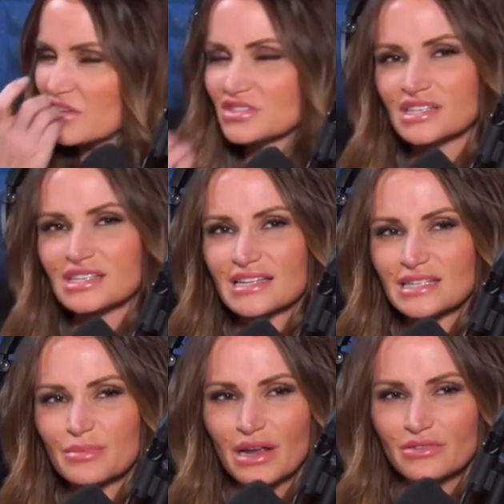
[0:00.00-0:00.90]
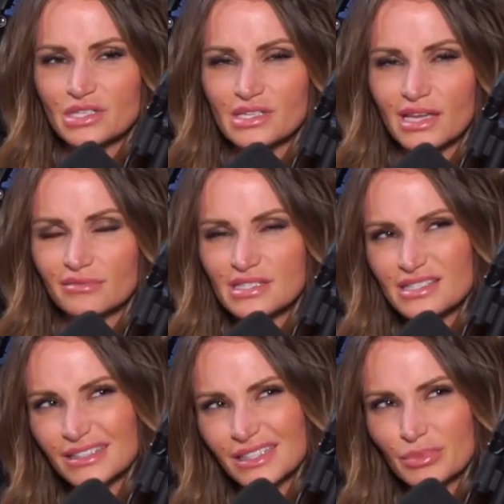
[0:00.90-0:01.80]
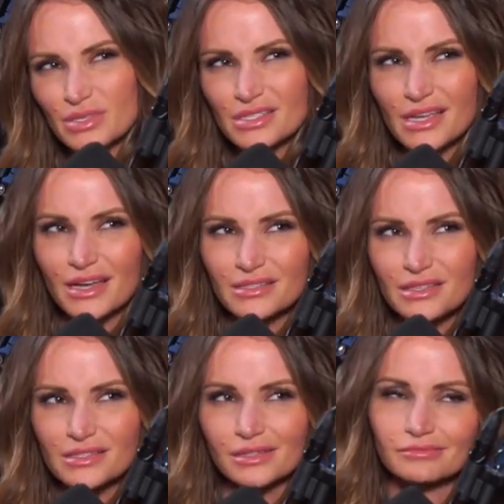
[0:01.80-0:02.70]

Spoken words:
was disgusted, but I was just like, sleep or sex. I was like,